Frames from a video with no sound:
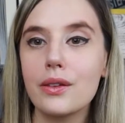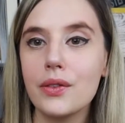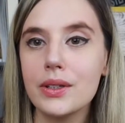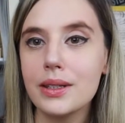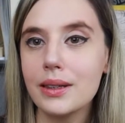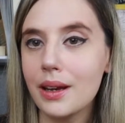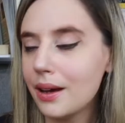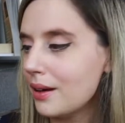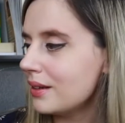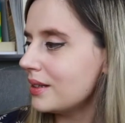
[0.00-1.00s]
the first thing that I
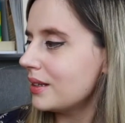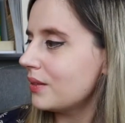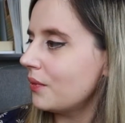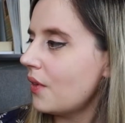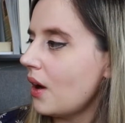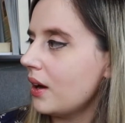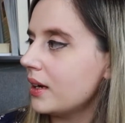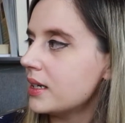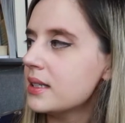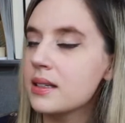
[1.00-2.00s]
got is this
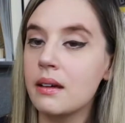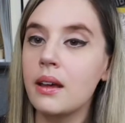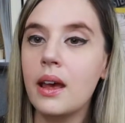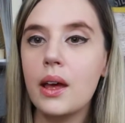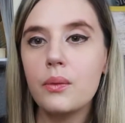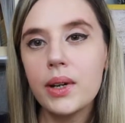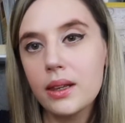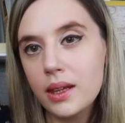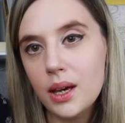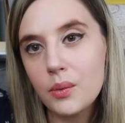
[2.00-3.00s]
vase, and what I
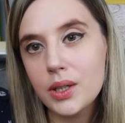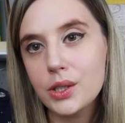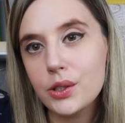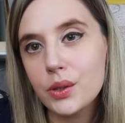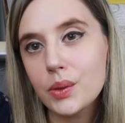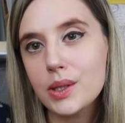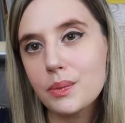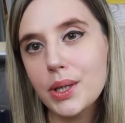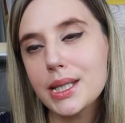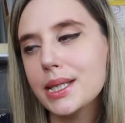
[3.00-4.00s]
think I want to do is
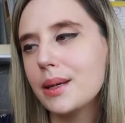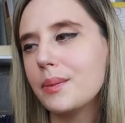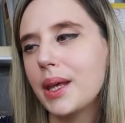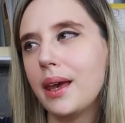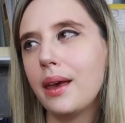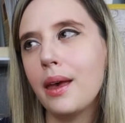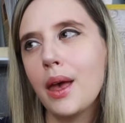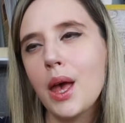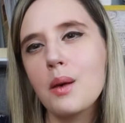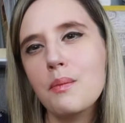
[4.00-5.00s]
put some like
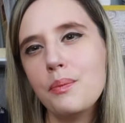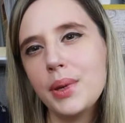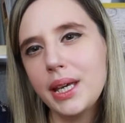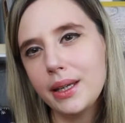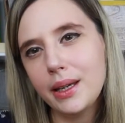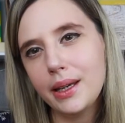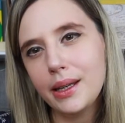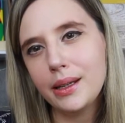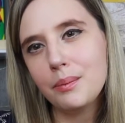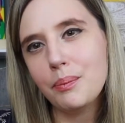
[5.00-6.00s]

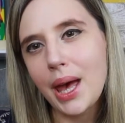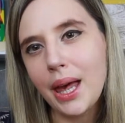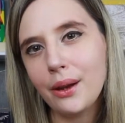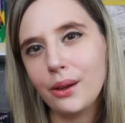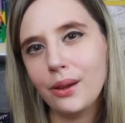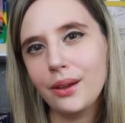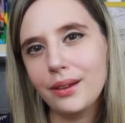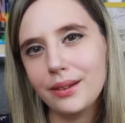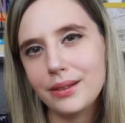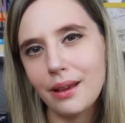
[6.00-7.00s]
beaded petal
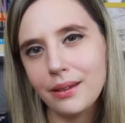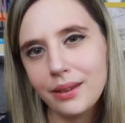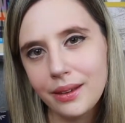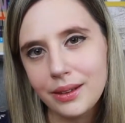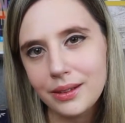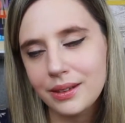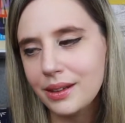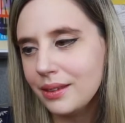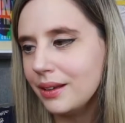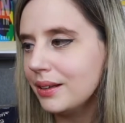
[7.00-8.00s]
succulents
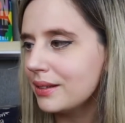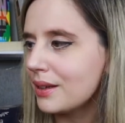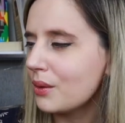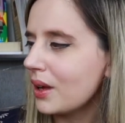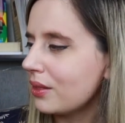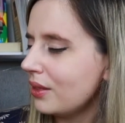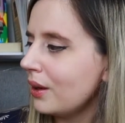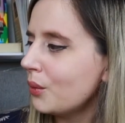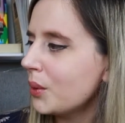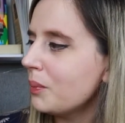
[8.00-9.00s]
in these that I
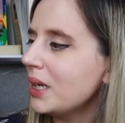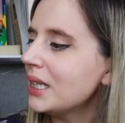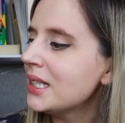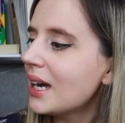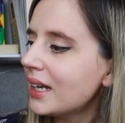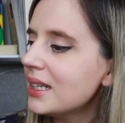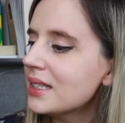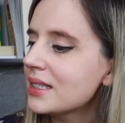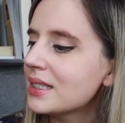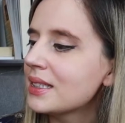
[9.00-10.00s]
think would be
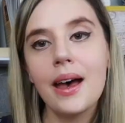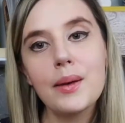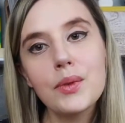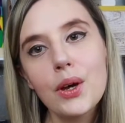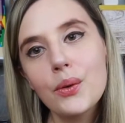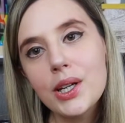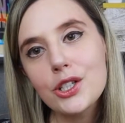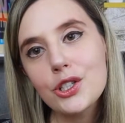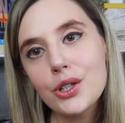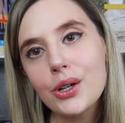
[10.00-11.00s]
nice. I'm not quite
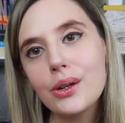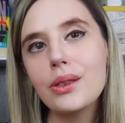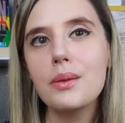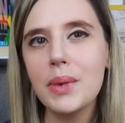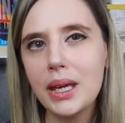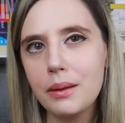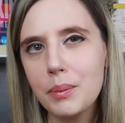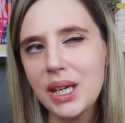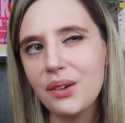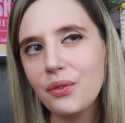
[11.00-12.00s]
sure. They may
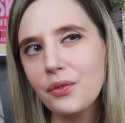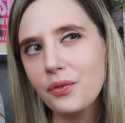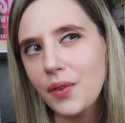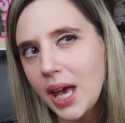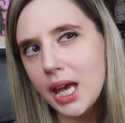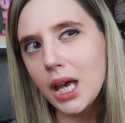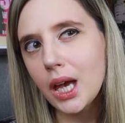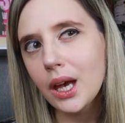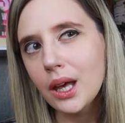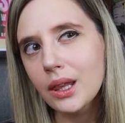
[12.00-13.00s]
be
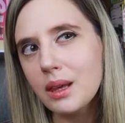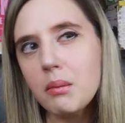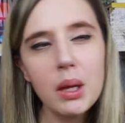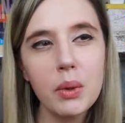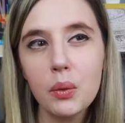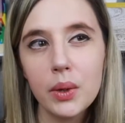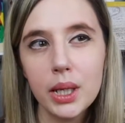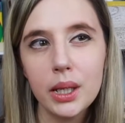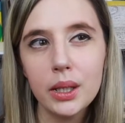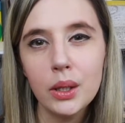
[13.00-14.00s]
fake, they may be
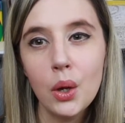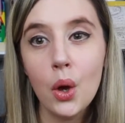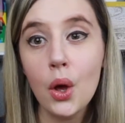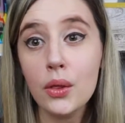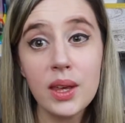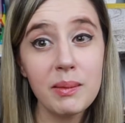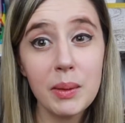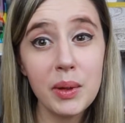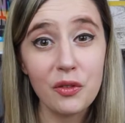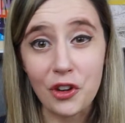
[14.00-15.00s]
real, they may
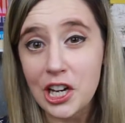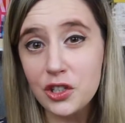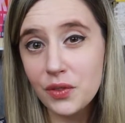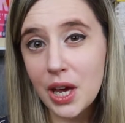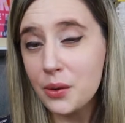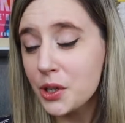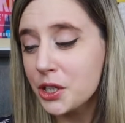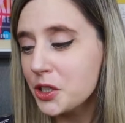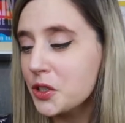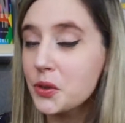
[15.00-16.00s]
be fresh
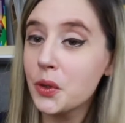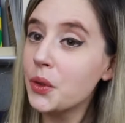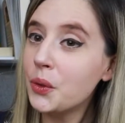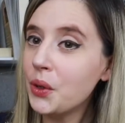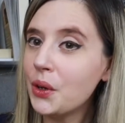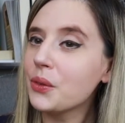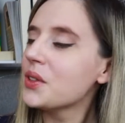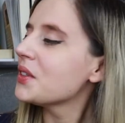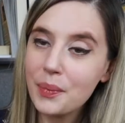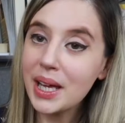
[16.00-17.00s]
flowers. Who
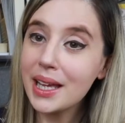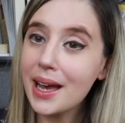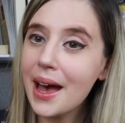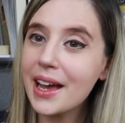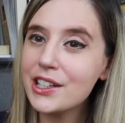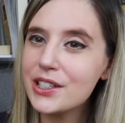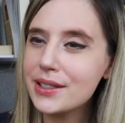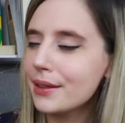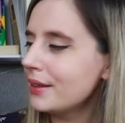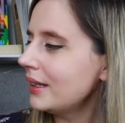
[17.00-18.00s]
knows? But I
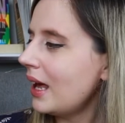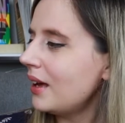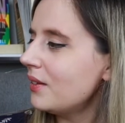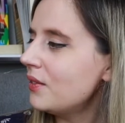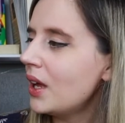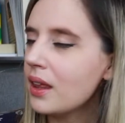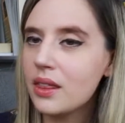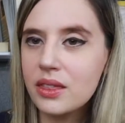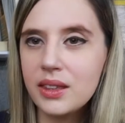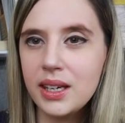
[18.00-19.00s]
just love
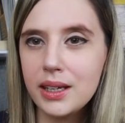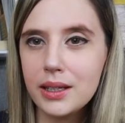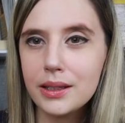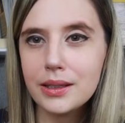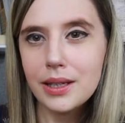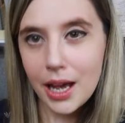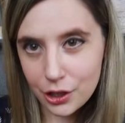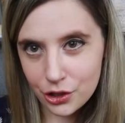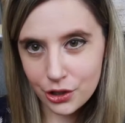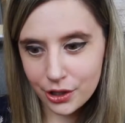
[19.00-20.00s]
the
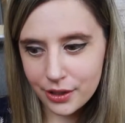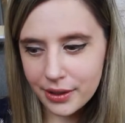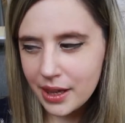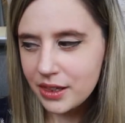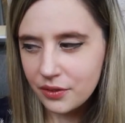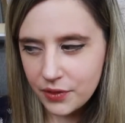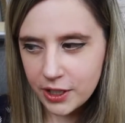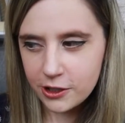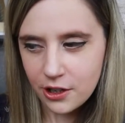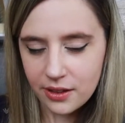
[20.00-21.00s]
texture and the
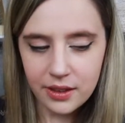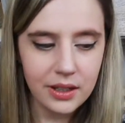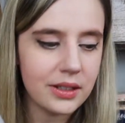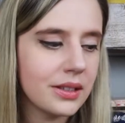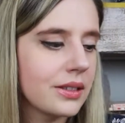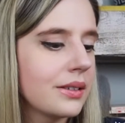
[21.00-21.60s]
finish on this.